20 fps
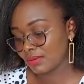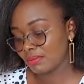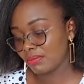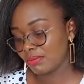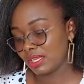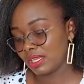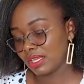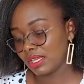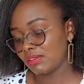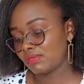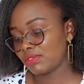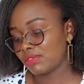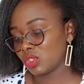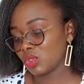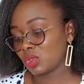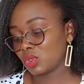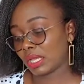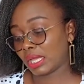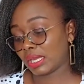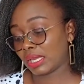believe
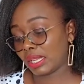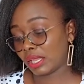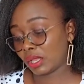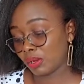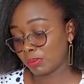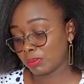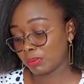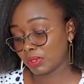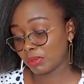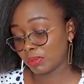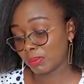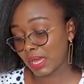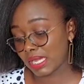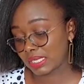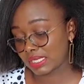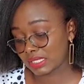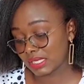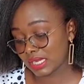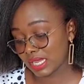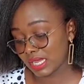that you can help your
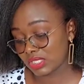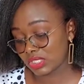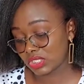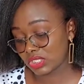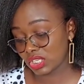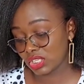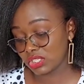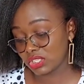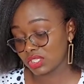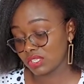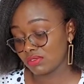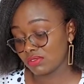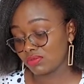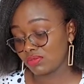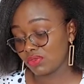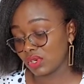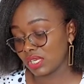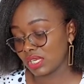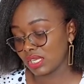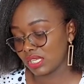partner change if
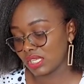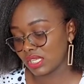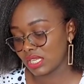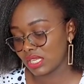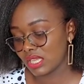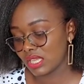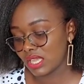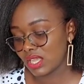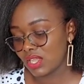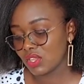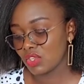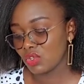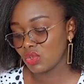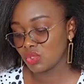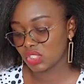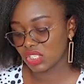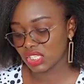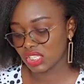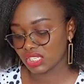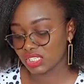only you
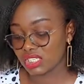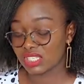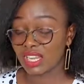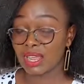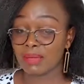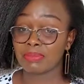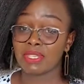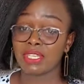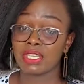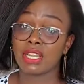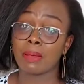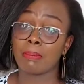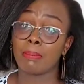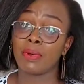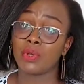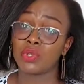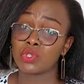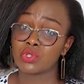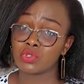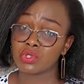change something
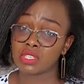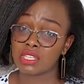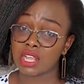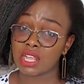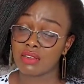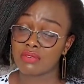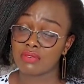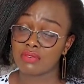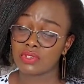about yourself.